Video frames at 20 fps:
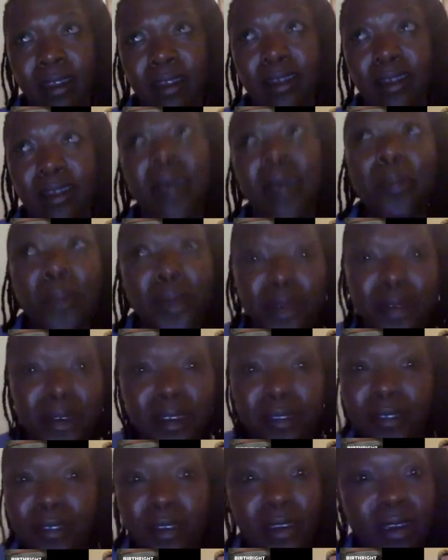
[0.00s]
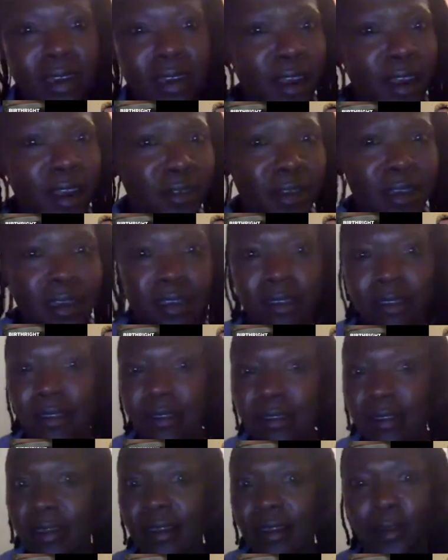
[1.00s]
a number of different
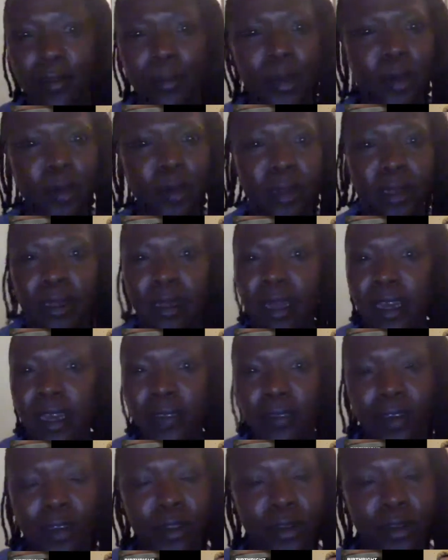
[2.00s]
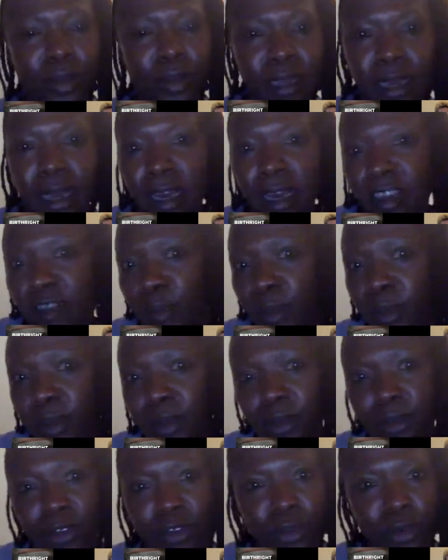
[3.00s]
areas in public life, including
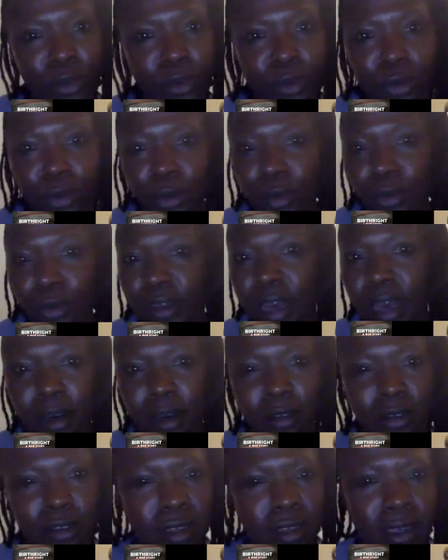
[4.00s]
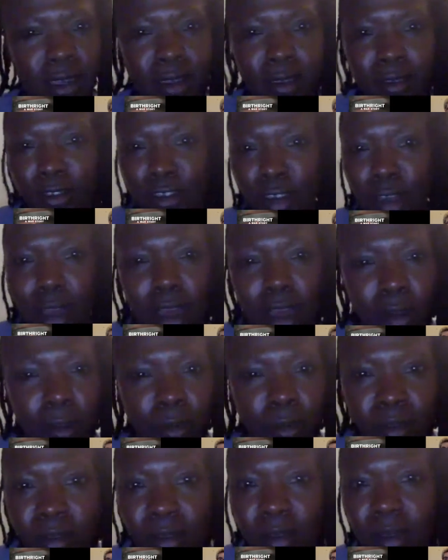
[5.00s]
hospitals, schools, housing,
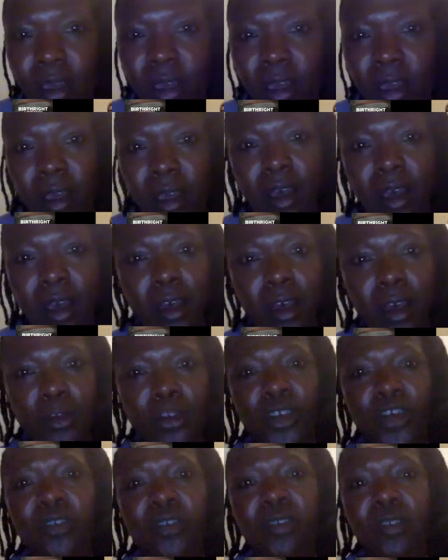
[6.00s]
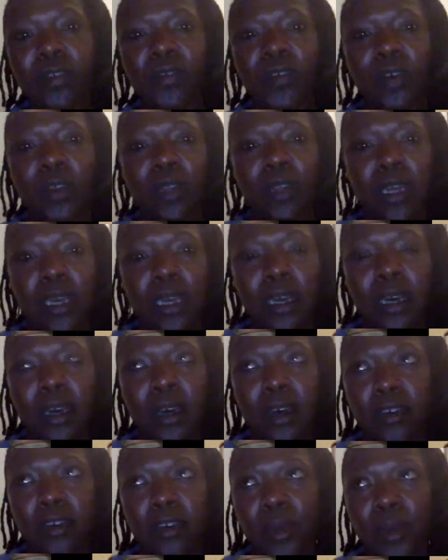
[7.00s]
jobs. Just the feeling
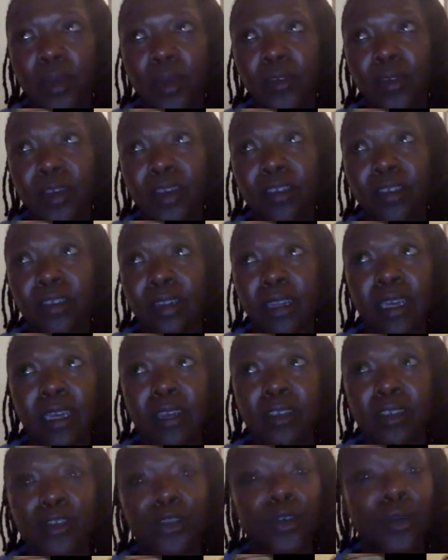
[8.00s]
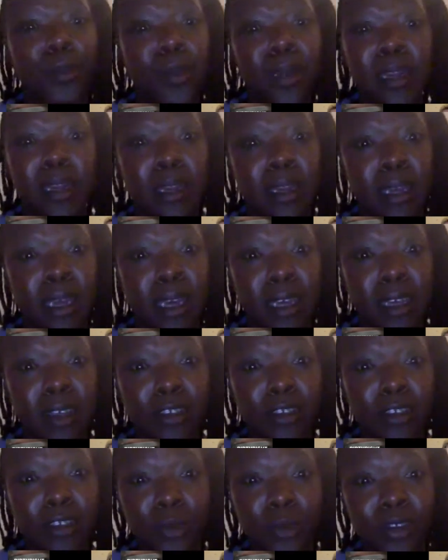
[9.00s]
of being racially discriminated
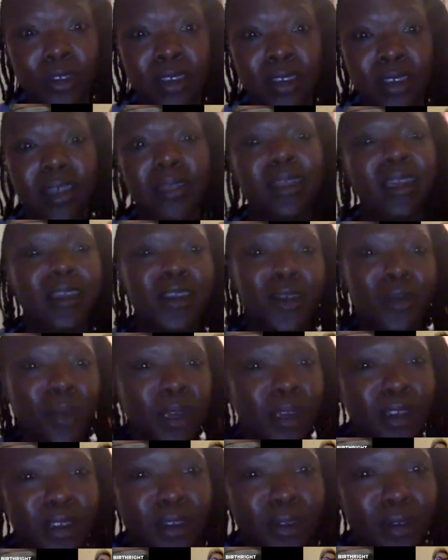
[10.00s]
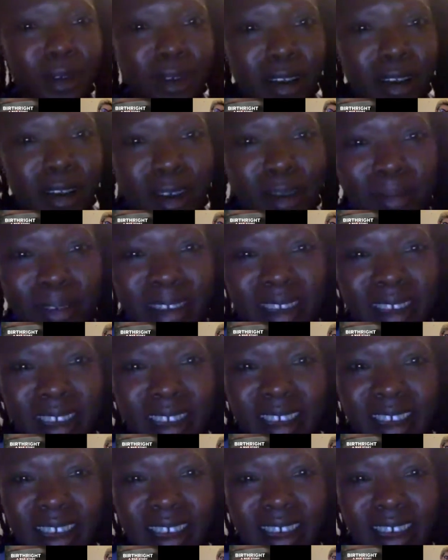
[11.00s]
against, which has nothing to do with your
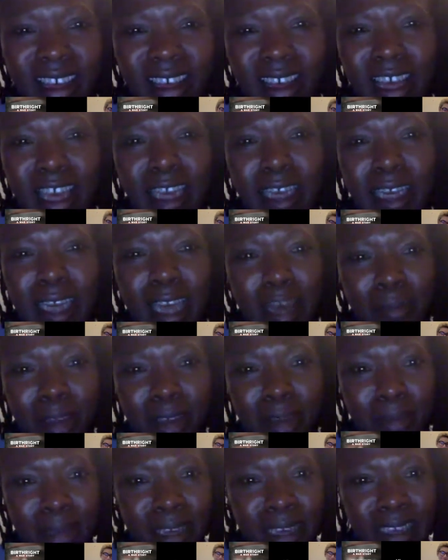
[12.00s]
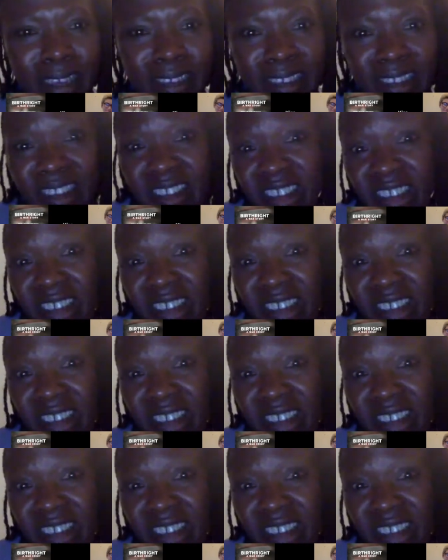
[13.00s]
economic means. It